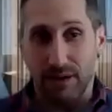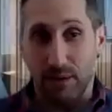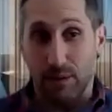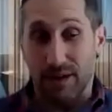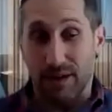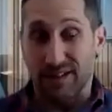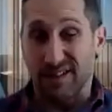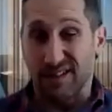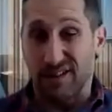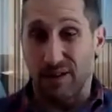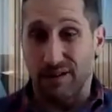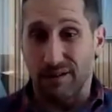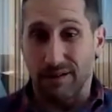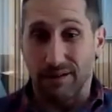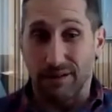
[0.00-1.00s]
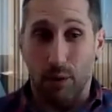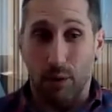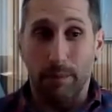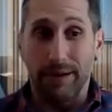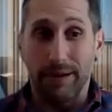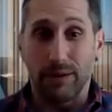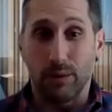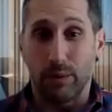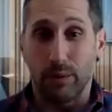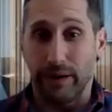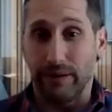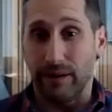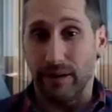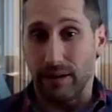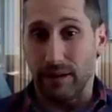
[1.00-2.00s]
then, when it's an open
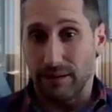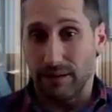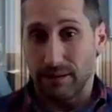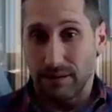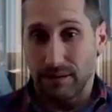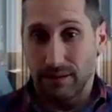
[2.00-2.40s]
query